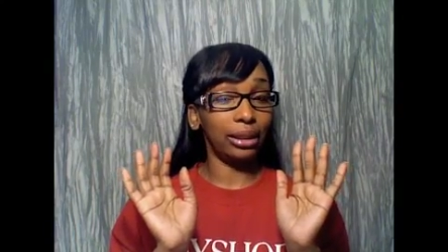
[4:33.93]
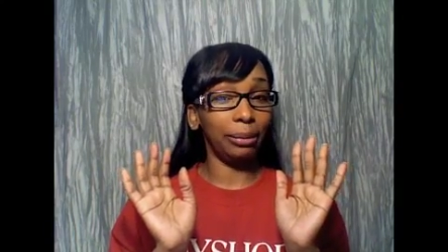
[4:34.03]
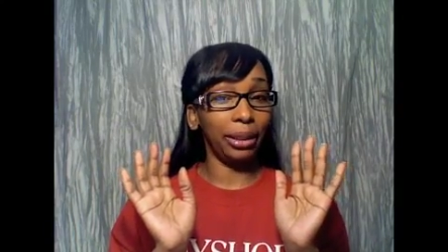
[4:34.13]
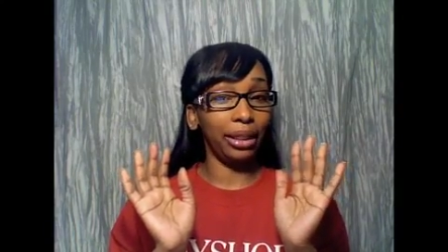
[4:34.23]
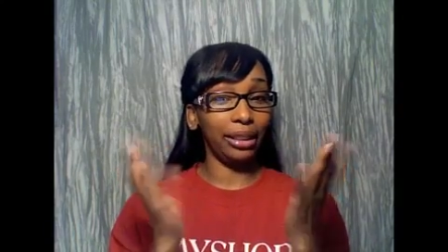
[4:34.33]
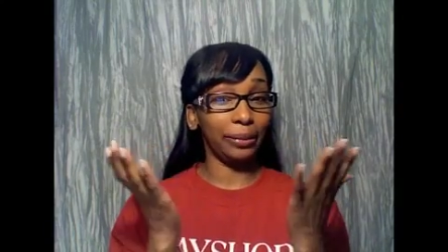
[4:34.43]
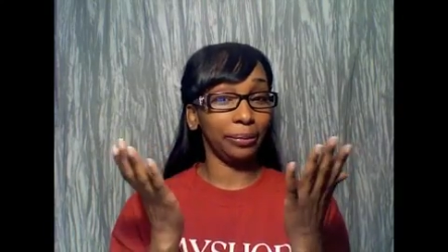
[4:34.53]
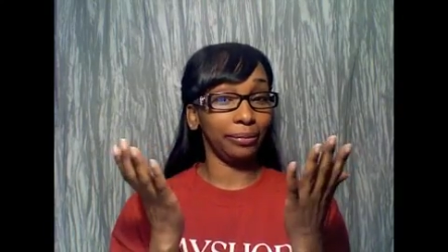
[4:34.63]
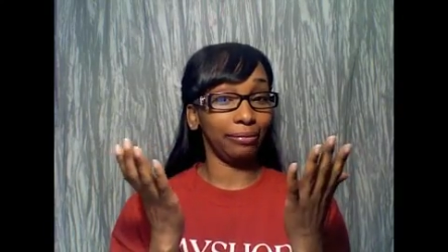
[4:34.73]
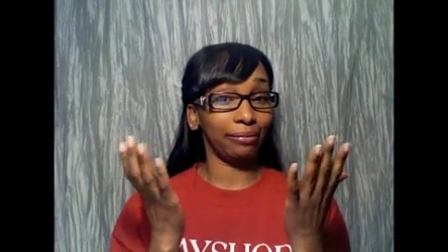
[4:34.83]
I mean,
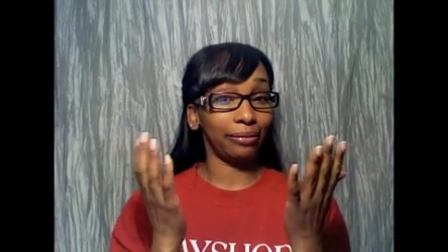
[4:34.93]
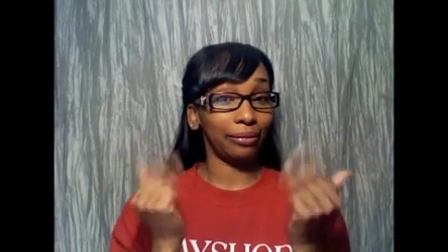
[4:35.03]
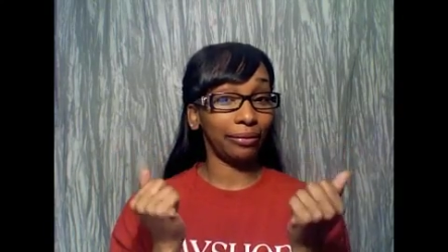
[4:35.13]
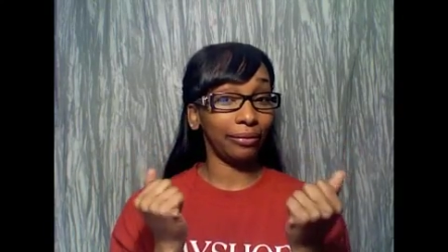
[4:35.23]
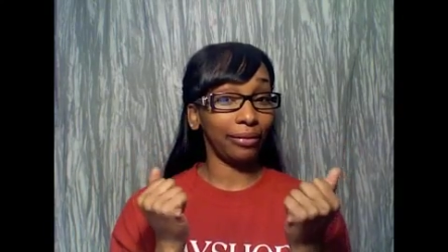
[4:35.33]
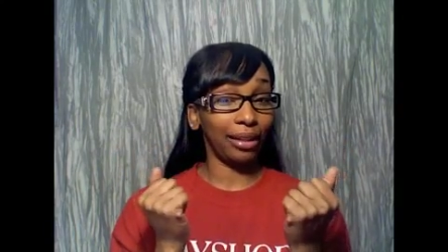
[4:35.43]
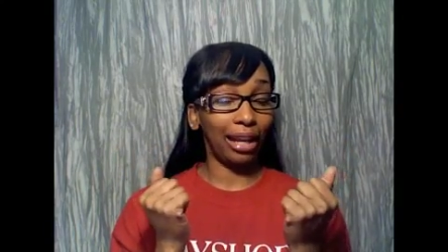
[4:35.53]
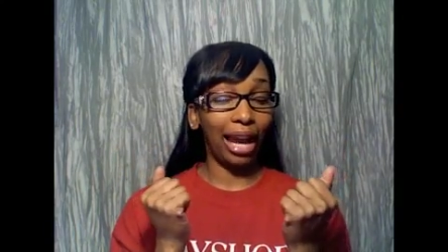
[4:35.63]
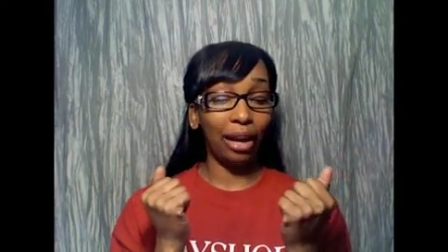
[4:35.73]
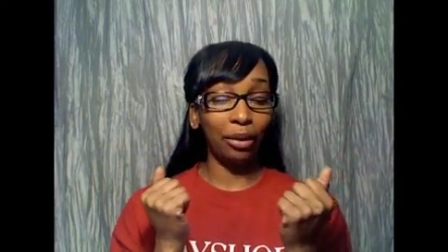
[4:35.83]

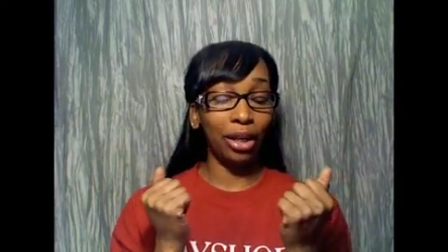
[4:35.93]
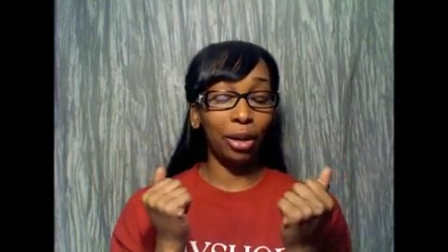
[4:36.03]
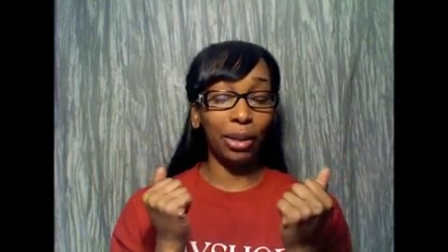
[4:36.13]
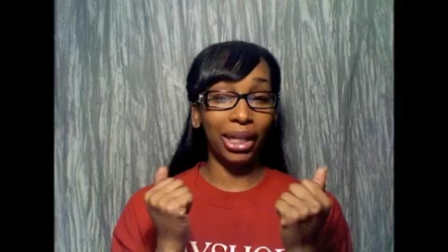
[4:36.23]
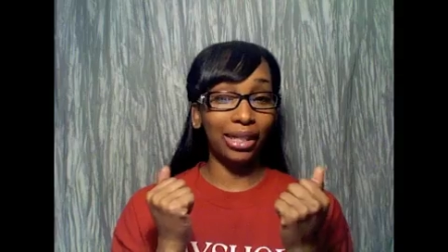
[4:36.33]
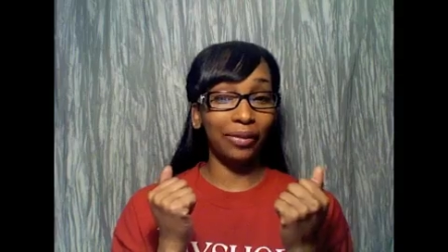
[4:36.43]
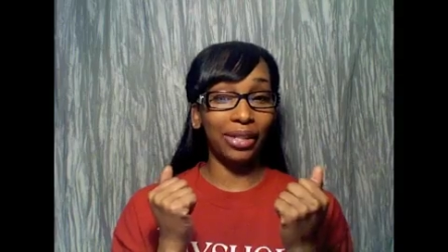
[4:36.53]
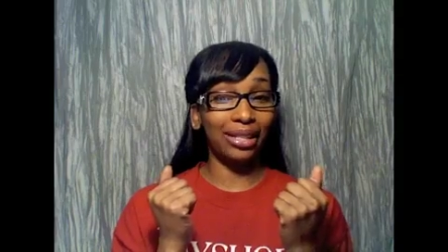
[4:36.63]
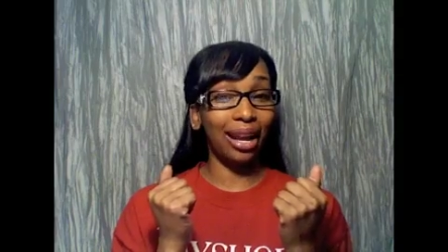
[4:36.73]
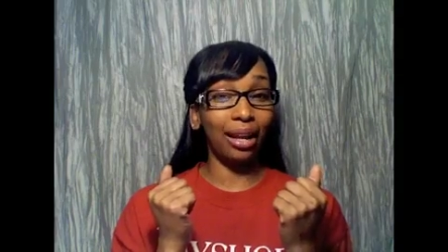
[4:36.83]
I don't know because if
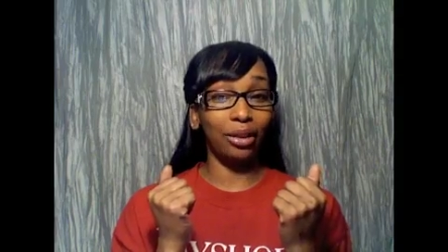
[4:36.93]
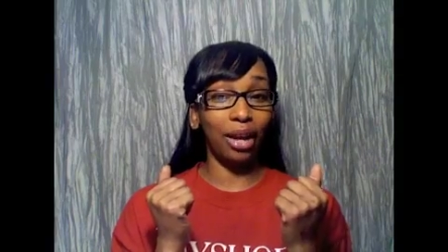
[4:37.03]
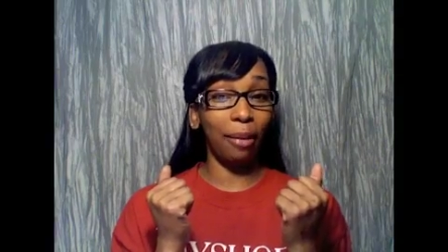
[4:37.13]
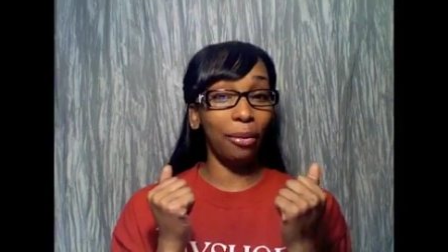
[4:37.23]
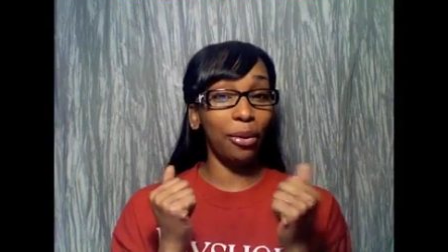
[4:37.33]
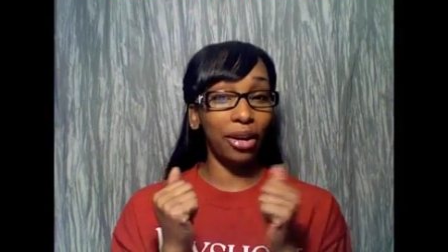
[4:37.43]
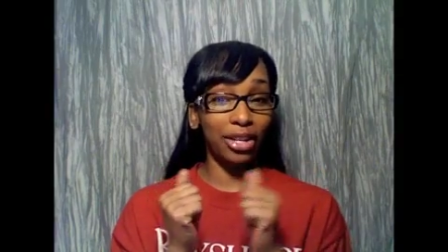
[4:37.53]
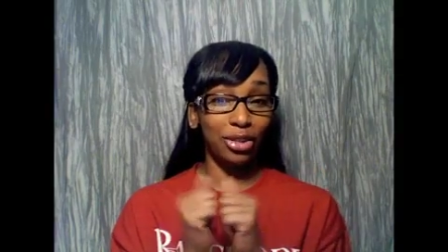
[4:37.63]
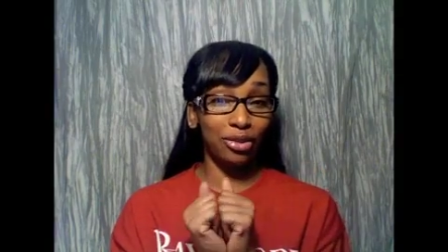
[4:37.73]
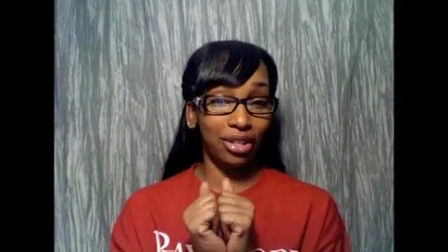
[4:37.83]
it's not, you got more
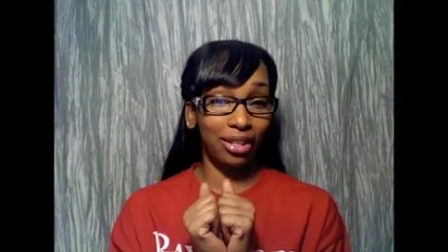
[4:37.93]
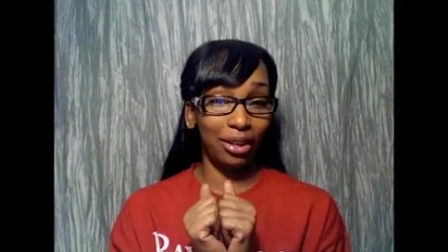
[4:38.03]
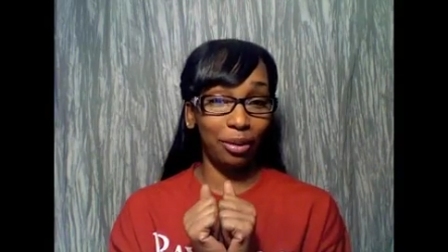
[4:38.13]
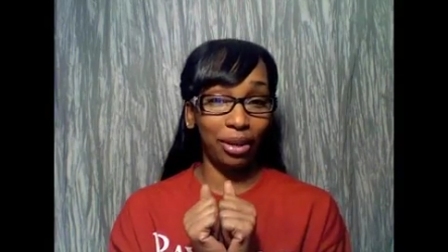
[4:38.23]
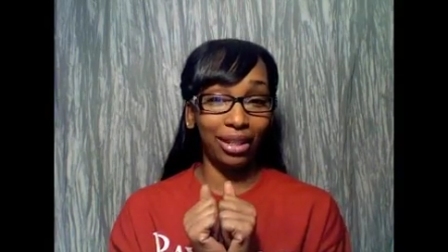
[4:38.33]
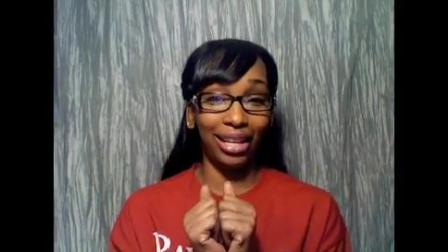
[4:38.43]
issues to deal with